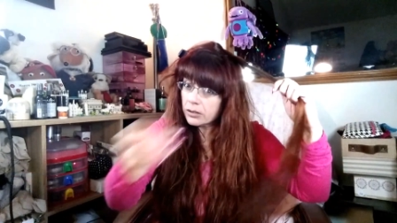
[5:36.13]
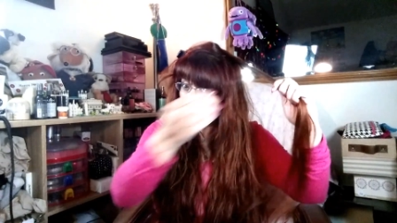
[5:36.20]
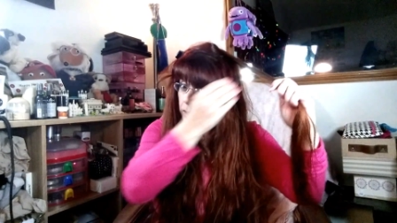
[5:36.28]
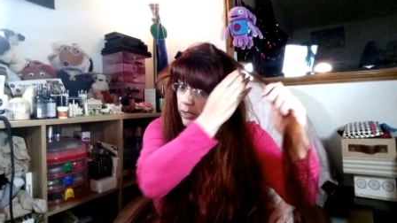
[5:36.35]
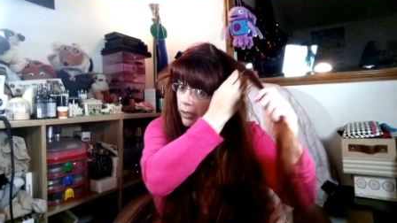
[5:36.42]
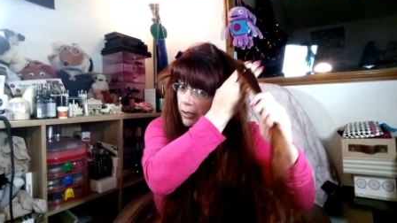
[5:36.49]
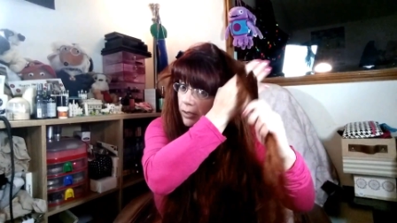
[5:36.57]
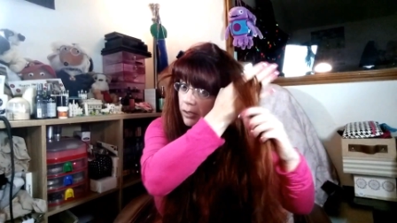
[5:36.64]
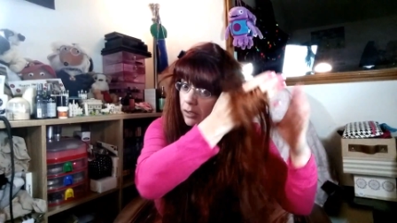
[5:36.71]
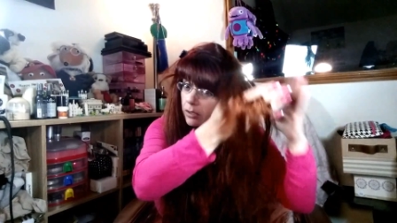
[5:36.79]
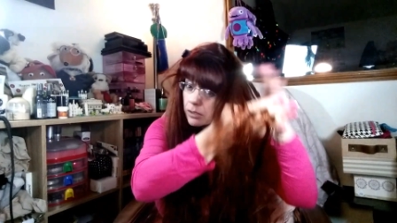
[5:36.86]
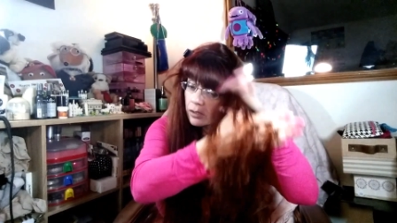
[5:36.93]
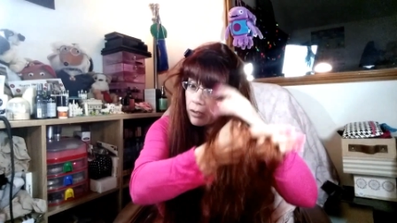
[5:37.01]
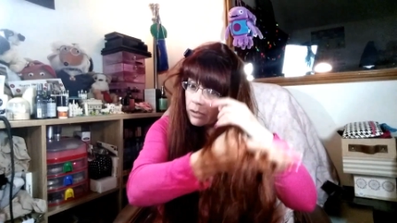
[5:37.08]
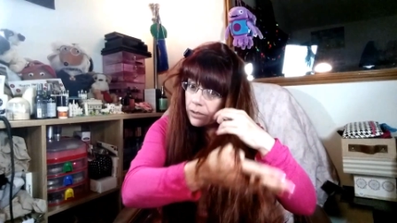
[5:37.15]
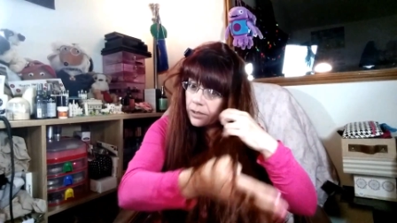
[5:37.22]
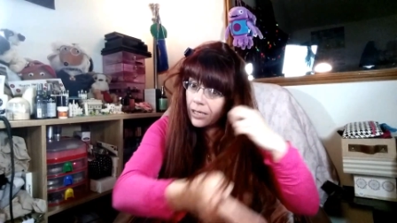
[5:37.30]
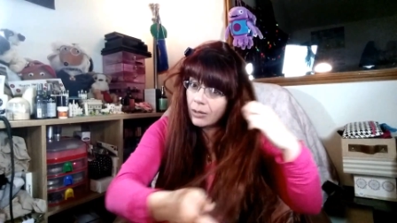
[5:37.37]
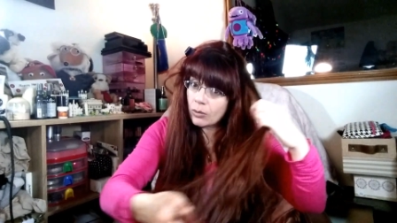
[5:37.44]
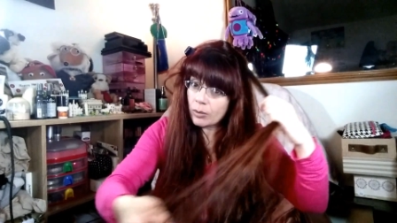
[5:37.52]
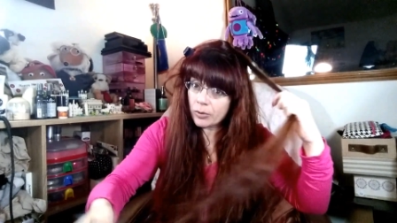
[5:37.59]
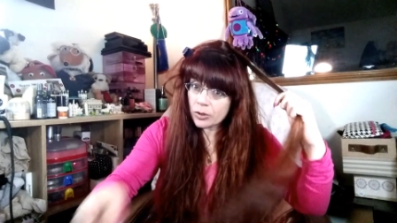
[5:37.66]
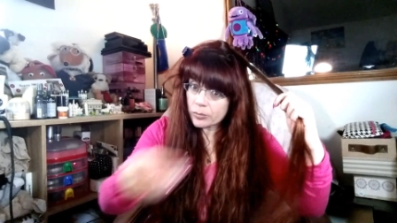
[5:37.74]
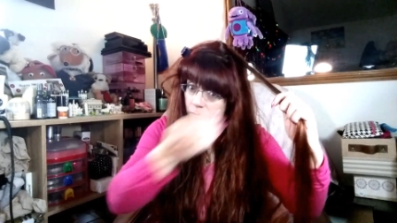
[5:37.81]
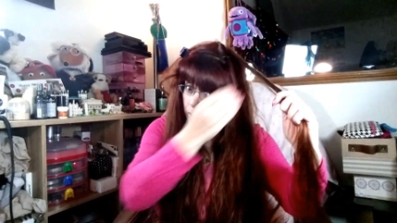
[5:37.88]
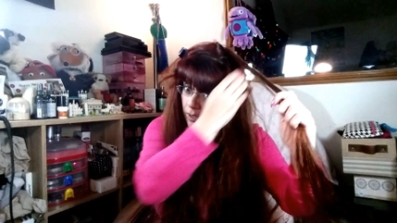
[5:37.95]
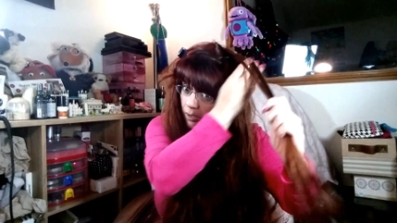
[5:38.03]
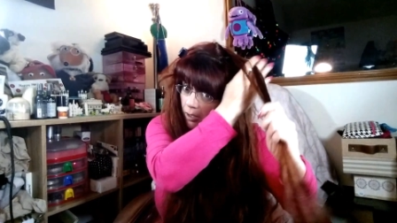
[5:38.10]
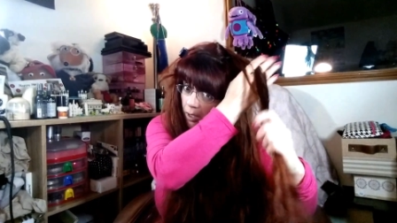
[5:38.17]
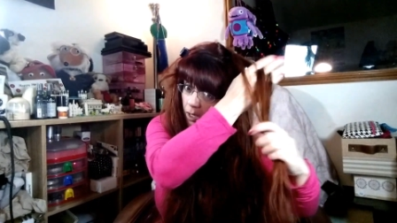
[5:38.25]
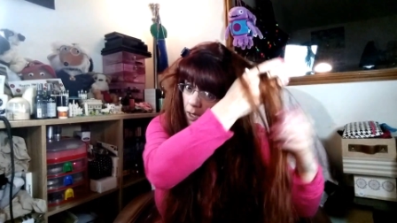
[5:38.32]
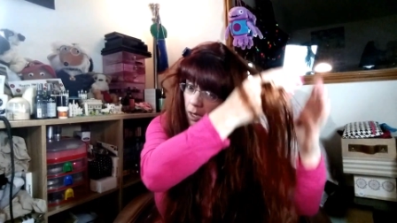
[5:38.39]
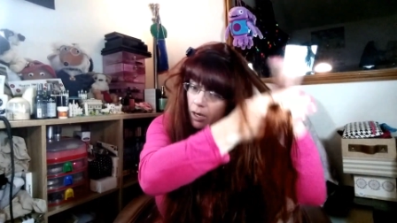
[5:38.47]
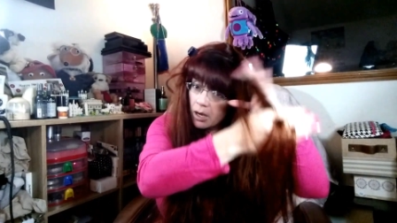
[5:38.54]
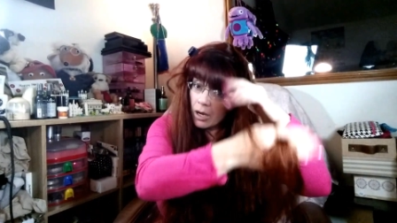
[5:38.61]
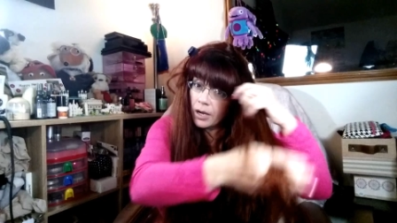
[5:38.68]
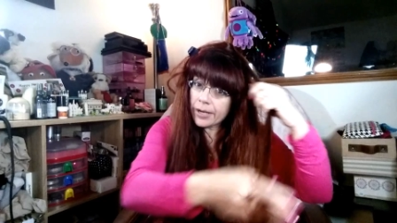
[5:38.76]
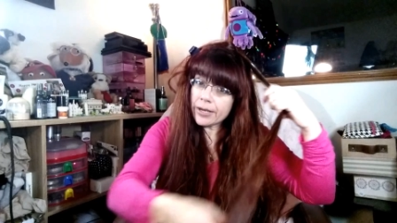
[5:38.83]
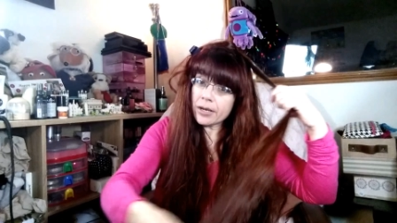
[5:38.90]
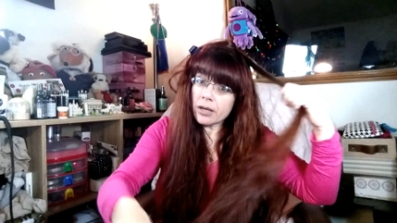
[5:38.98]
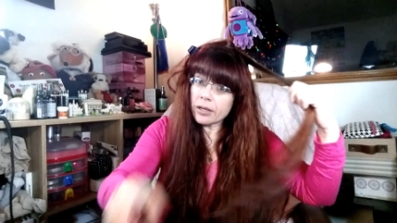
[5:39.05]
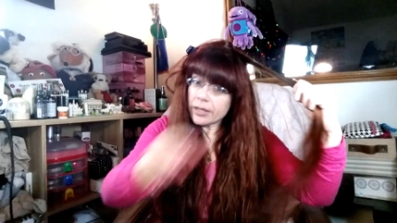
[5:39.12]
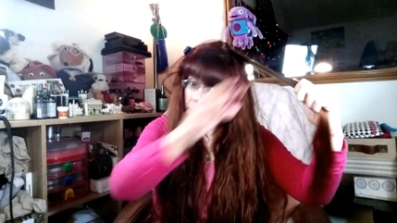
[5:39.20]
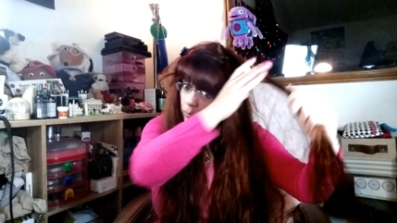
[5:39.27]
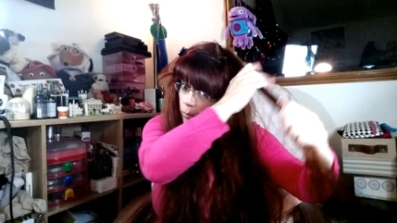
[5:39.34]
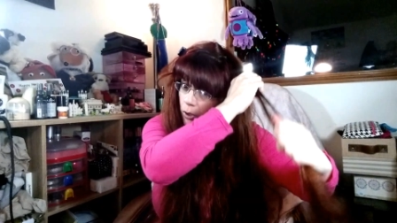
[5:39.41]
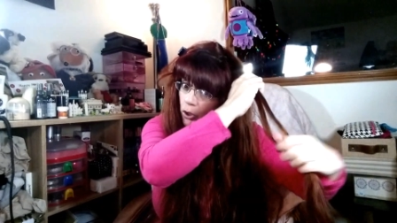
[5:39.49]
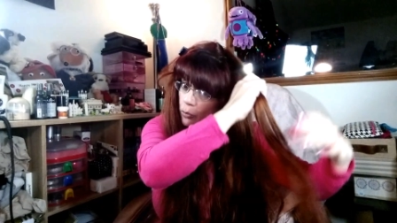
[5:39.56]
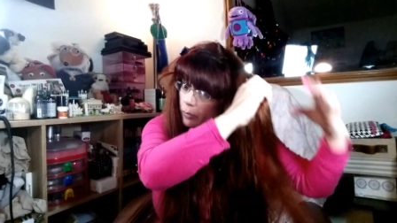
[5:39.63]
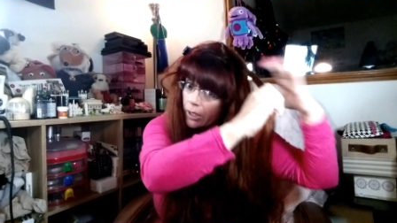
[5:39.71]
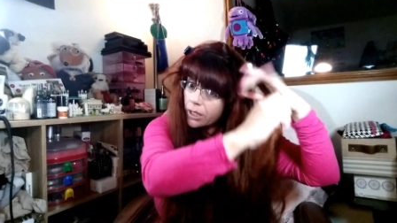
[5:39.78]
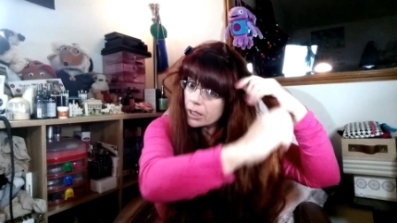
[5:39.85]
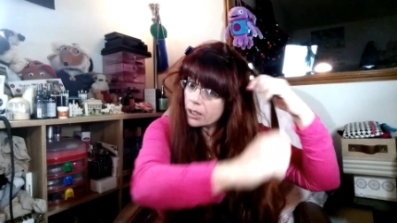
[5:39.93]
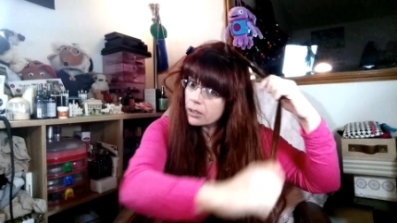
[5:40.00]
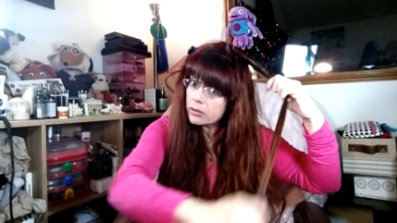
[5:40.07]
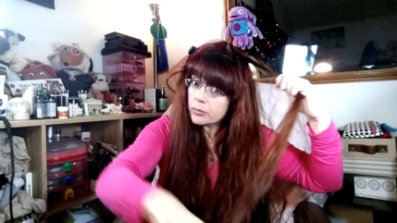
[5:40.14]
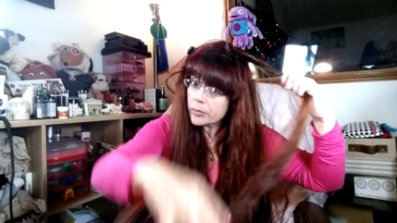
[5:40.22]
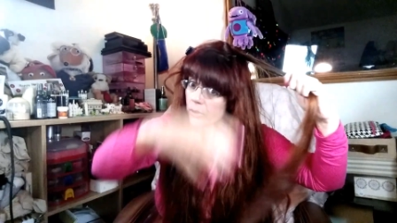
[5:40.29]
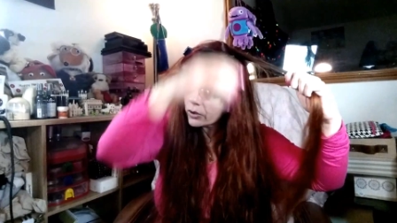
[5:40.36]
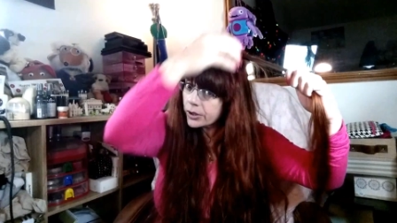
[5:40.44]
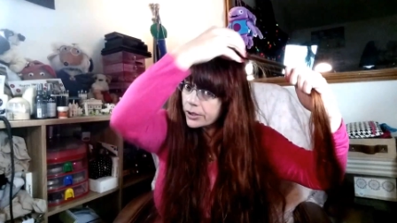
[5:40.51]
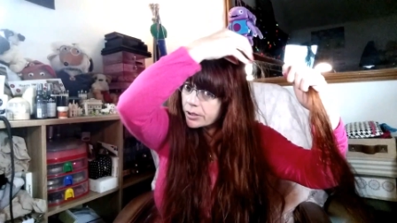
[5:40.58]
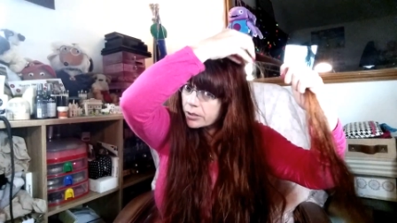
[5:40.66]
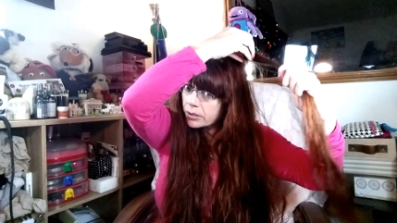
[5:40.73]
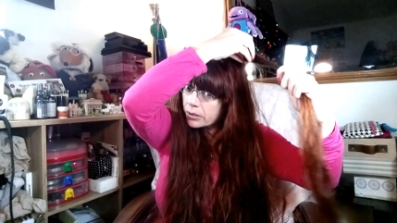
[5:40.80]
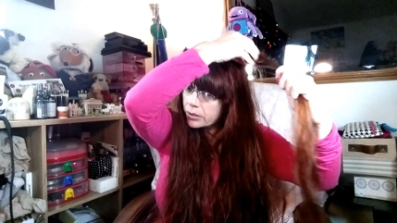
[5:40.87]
This is how I brush my hair. I never brush my hair, to be honest.